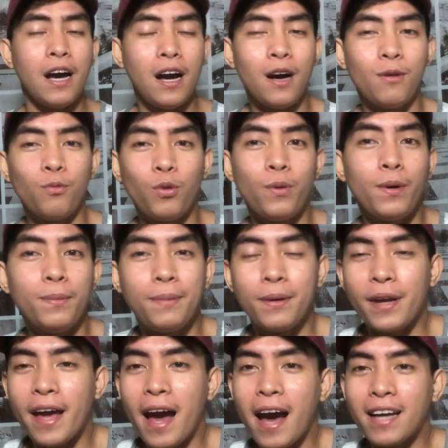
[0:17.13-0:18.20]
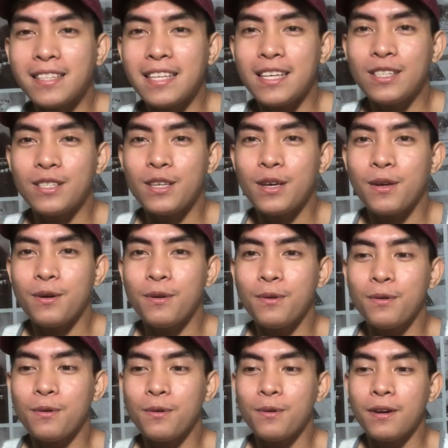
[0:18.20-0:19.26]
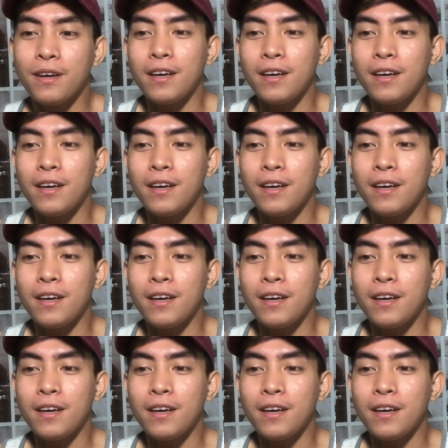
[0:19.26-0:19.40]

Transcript: we will be reacting to